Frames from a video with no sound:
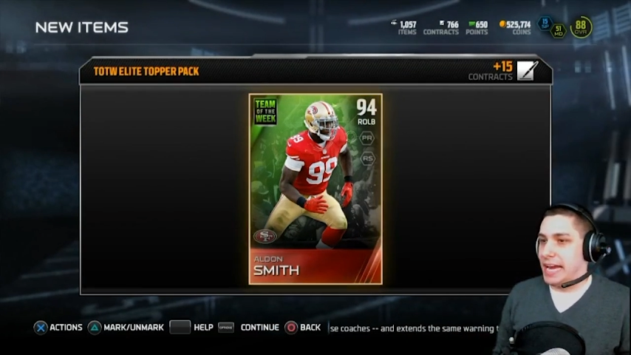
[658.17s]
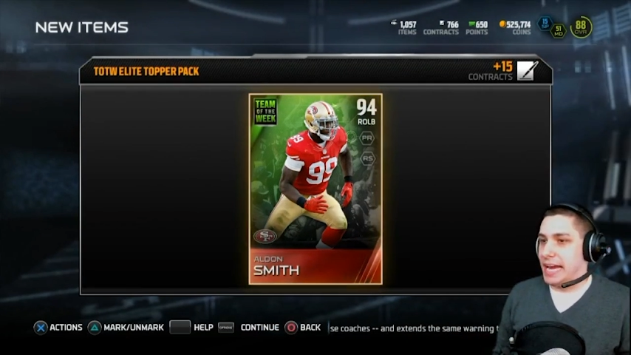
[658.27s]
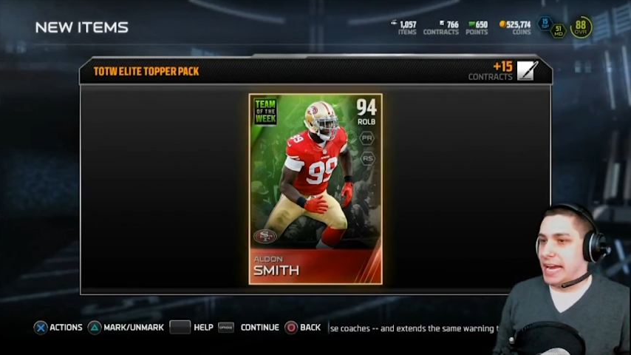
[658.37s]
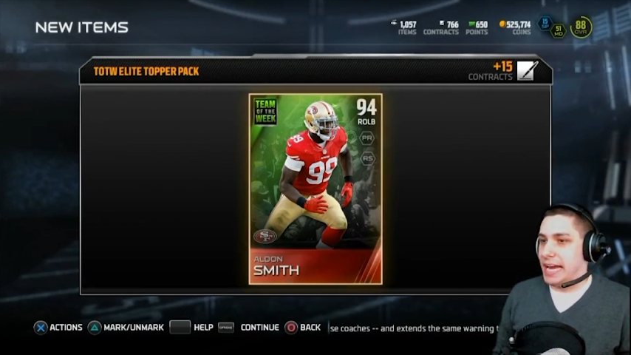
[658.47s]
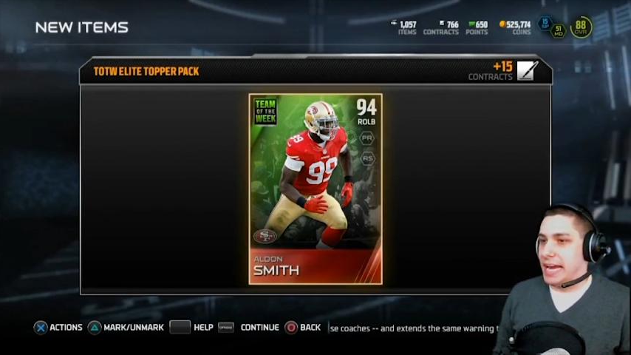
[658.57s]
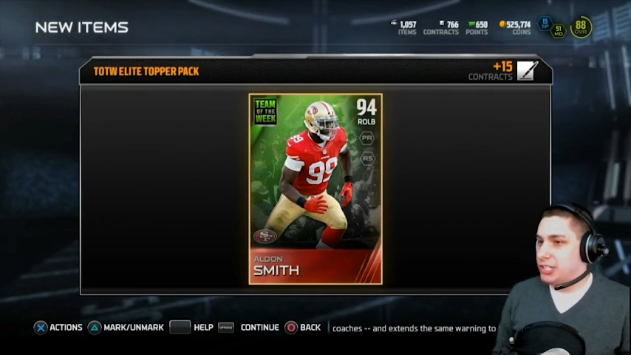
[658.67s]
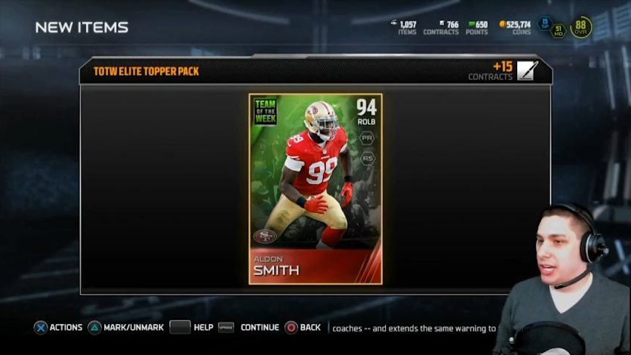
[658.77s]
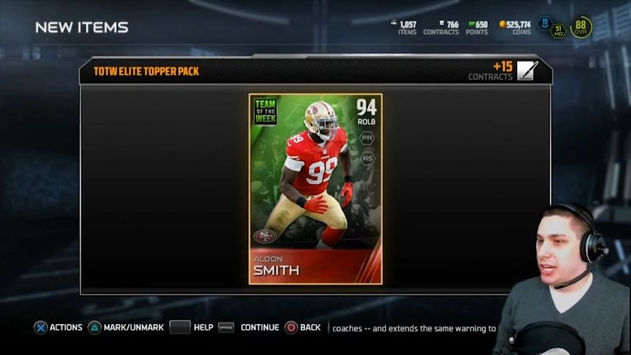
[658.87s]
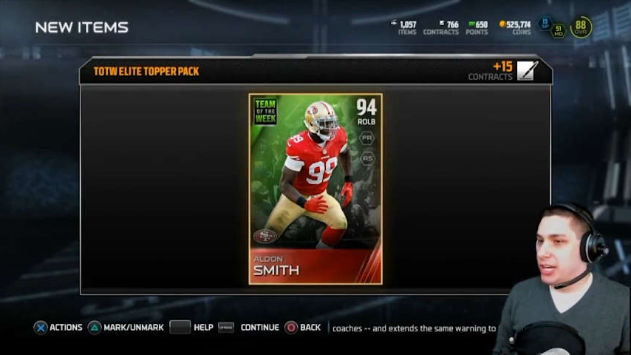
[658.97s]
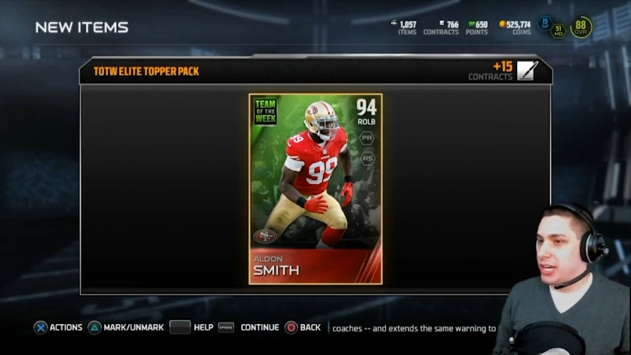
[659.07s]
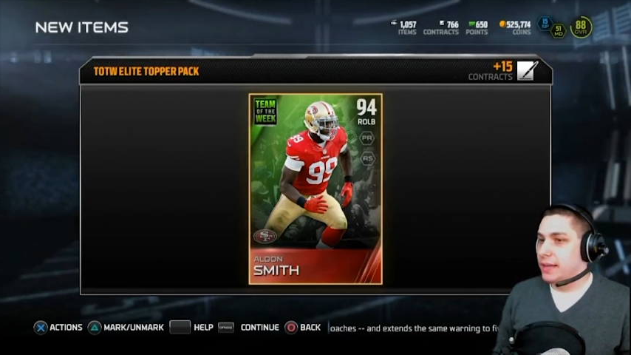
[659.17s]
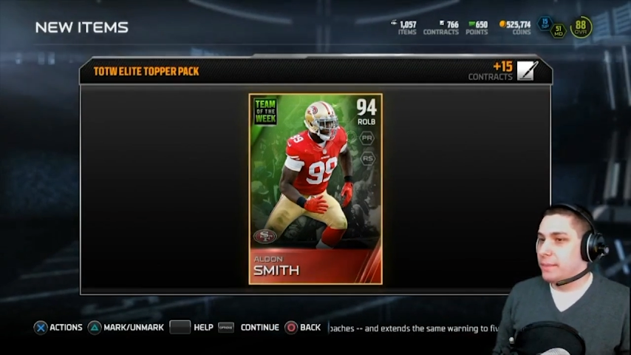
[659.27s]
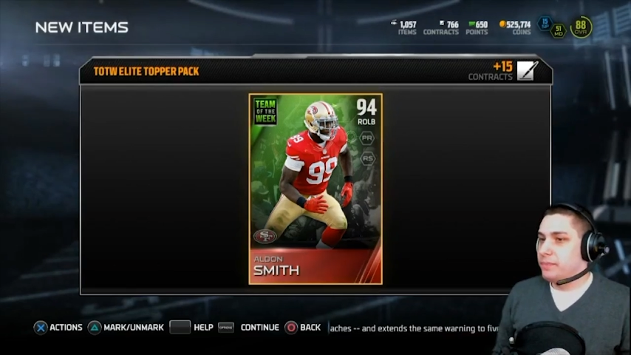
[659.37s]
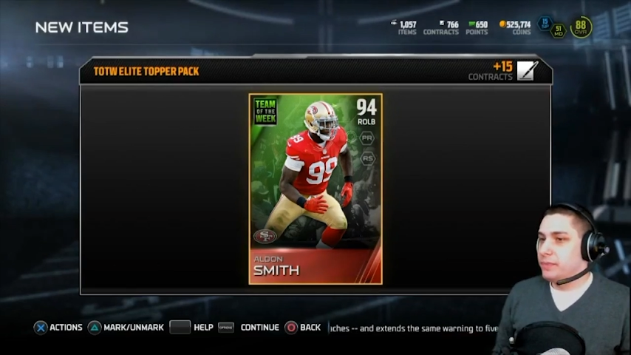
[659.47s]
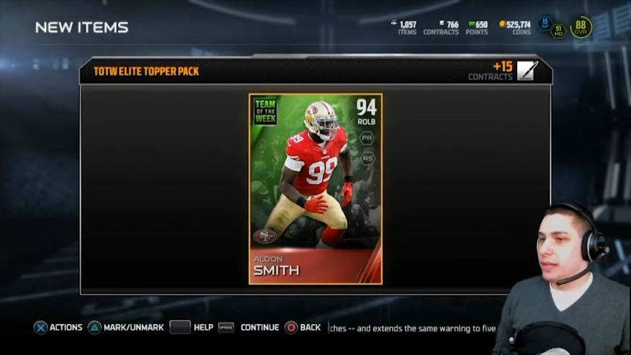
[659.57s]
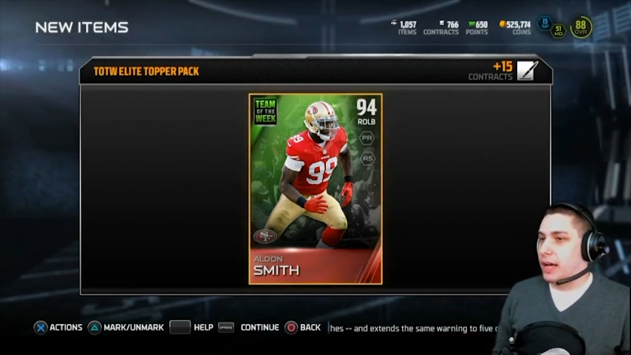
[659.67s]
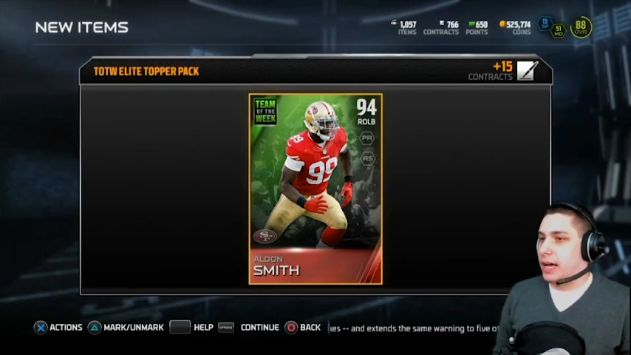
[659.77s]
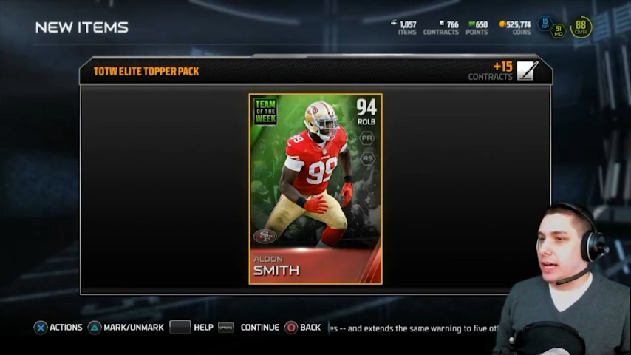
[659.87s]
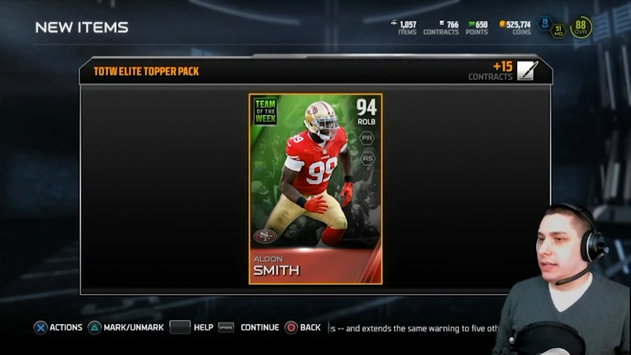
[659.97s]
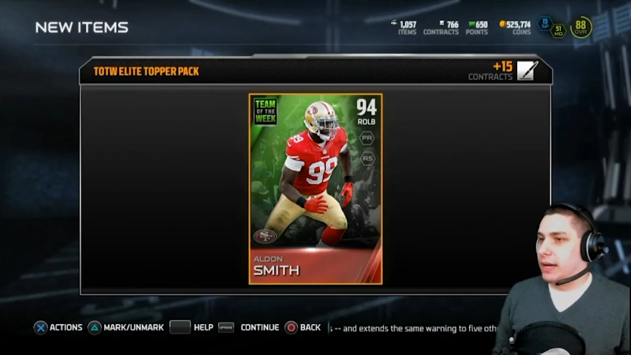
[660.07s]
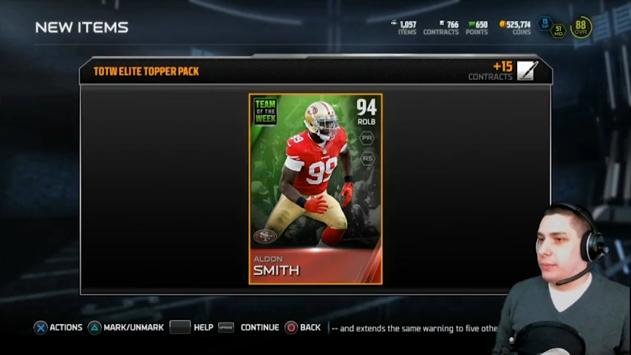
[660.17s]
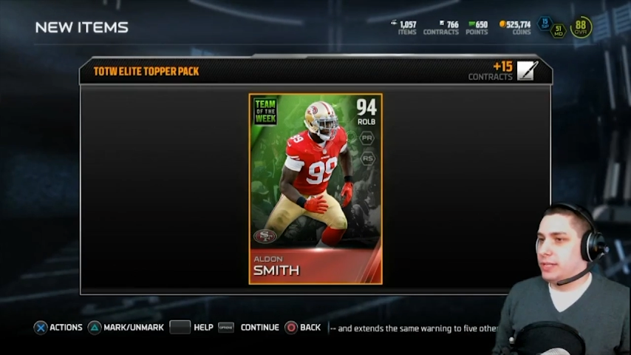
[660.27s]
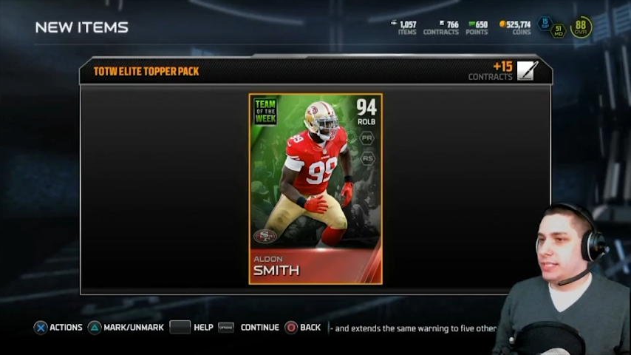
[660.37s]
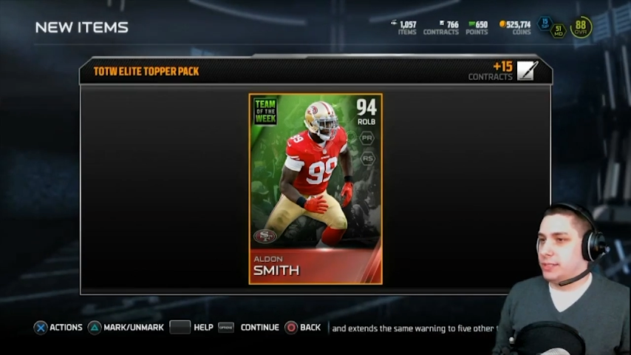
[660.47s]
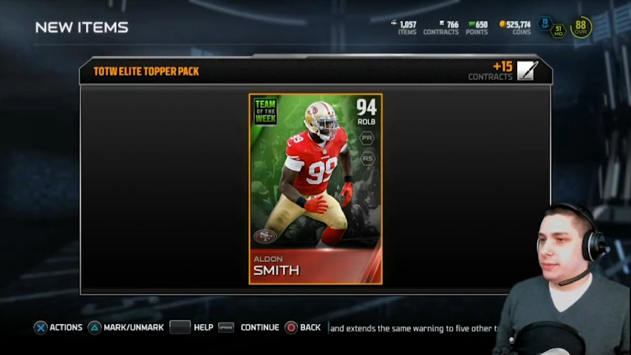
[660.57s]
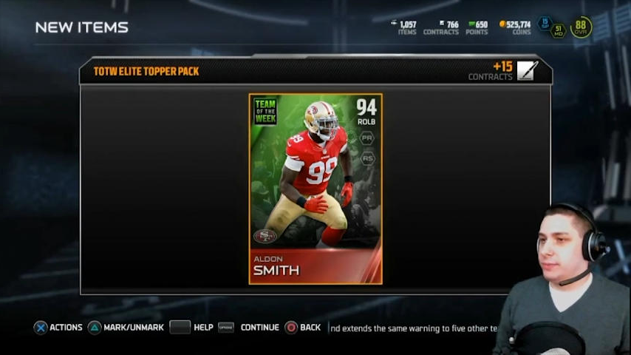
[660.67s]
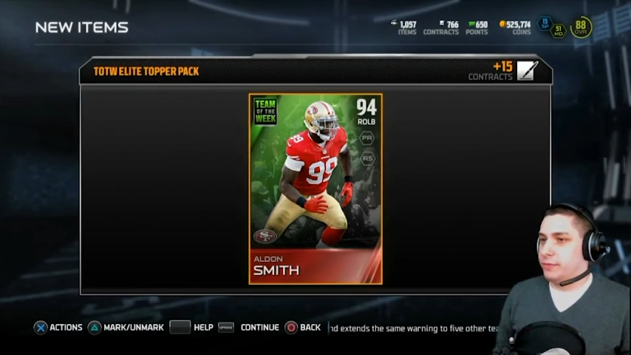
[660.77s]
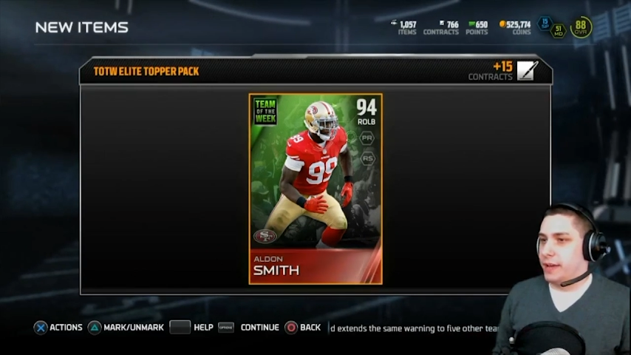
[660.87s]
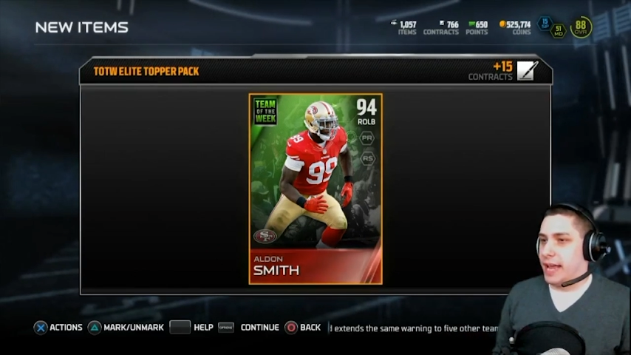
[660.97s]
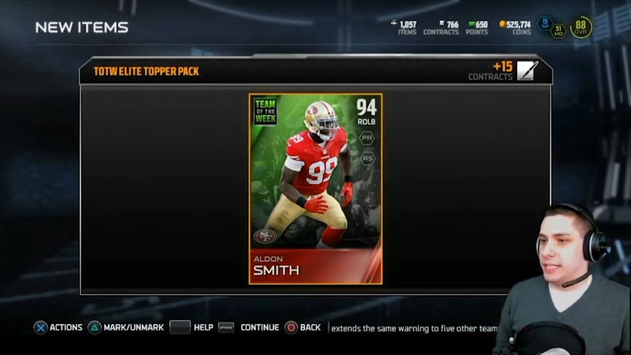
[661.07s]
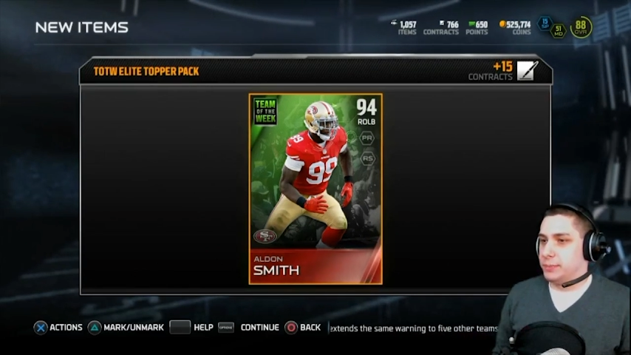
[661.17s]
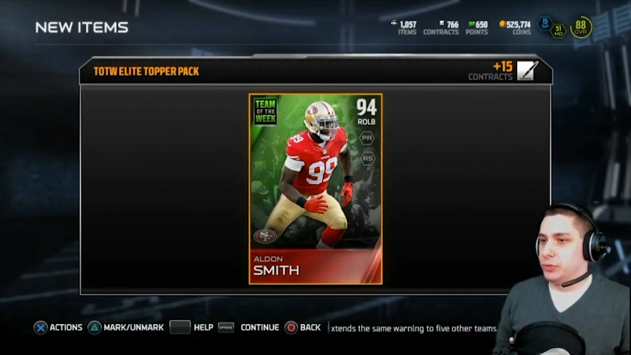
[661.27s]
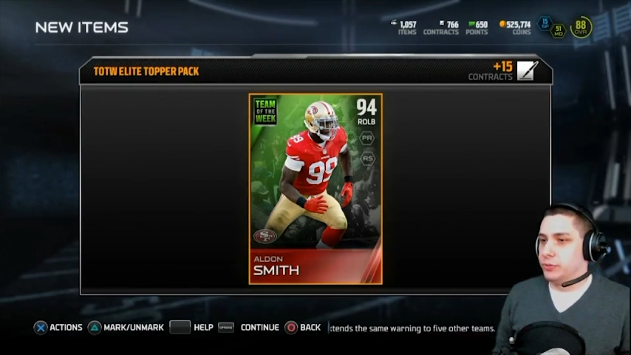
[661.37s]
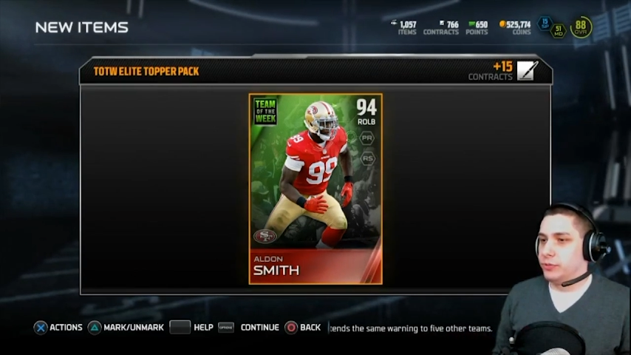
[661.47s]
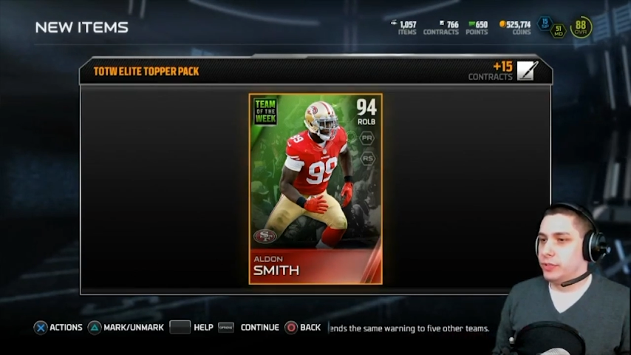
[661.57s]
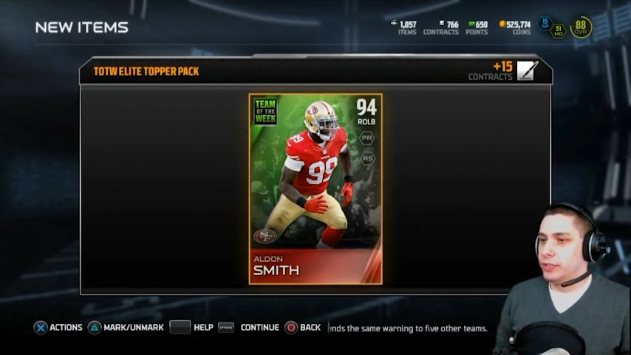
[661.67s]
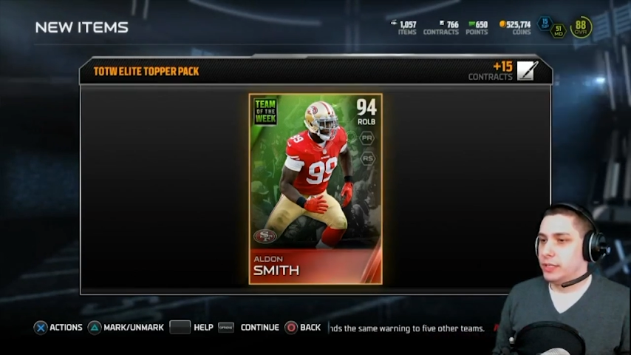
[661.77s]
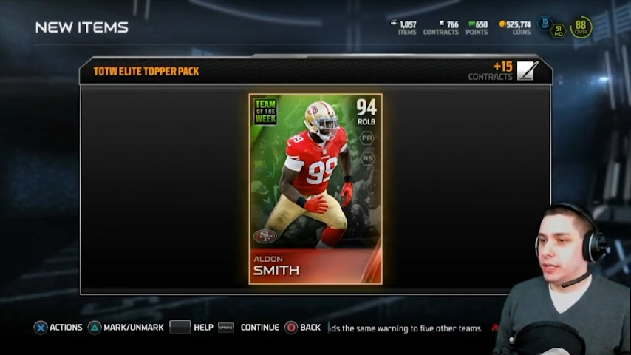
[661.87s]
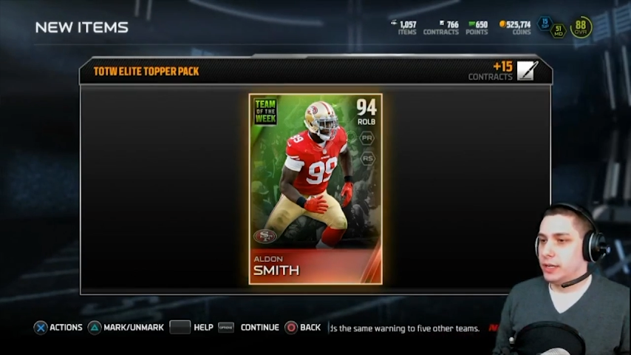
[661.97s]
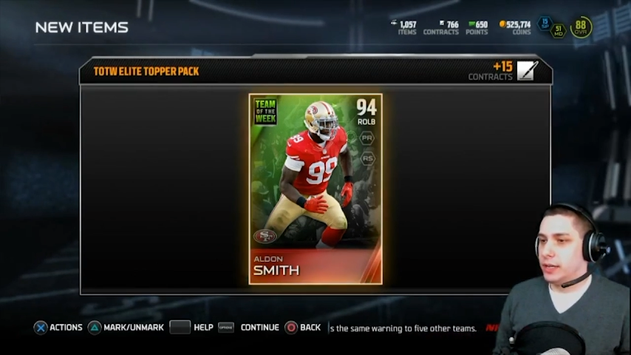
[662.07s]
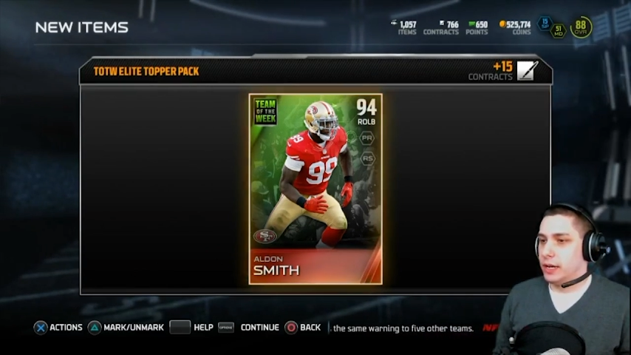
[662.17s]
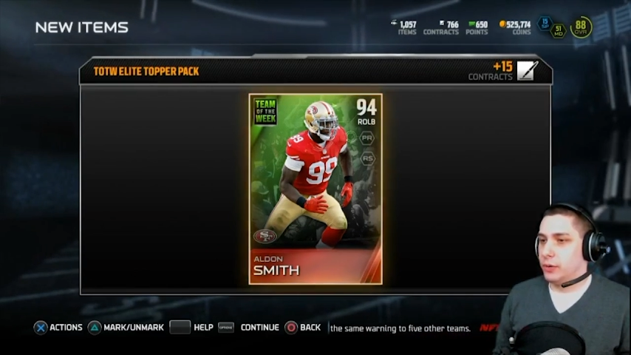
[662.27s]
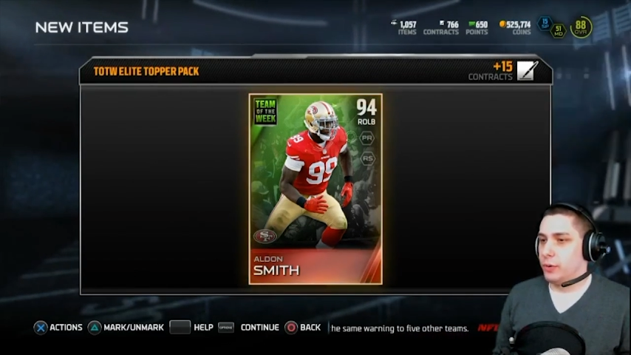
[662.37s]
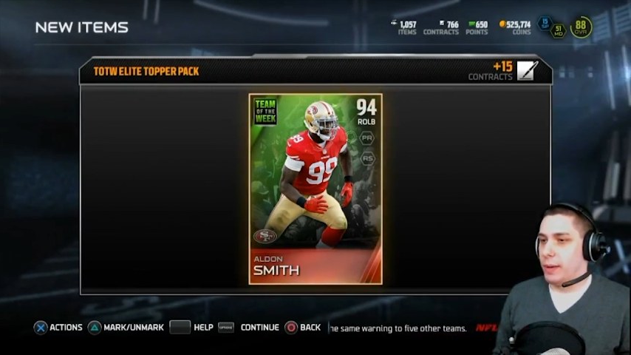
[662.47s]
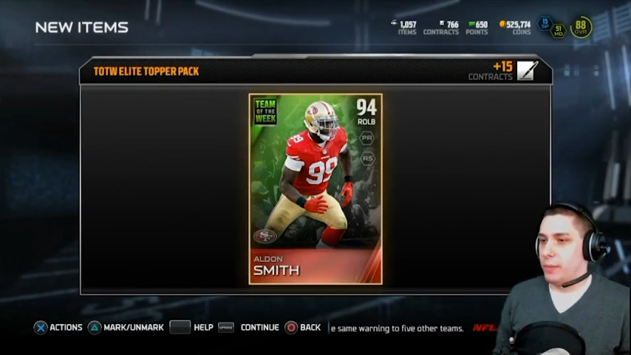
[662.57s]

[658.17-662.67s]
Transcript: If you guys want to let me know in the comment section below, I'm sure I'll go look it up here in just a moment as well.